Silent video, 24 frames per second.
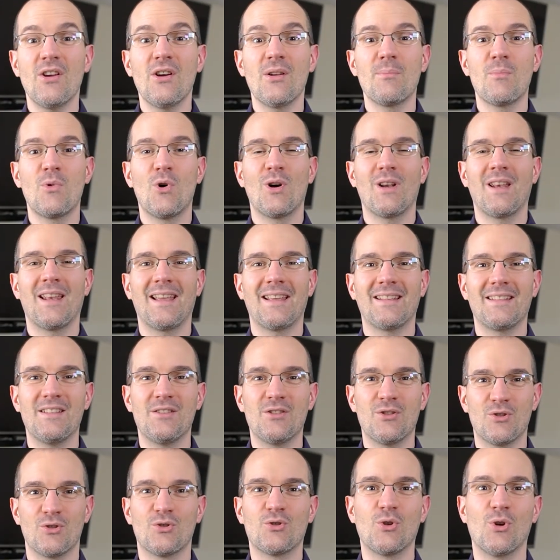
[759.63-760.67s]
are more likely
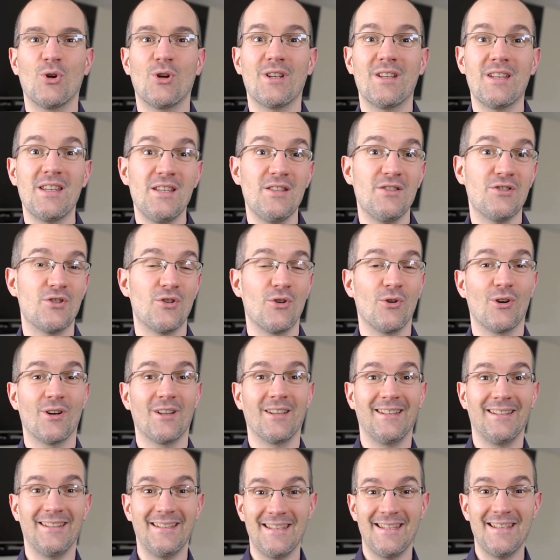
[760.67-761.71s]
to turn into your
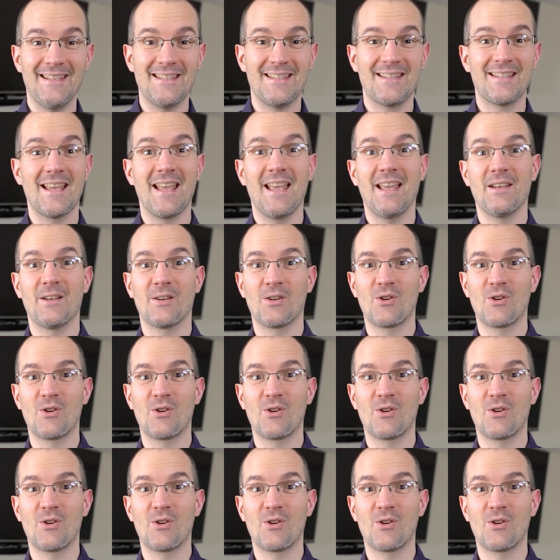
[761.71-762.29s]
leads and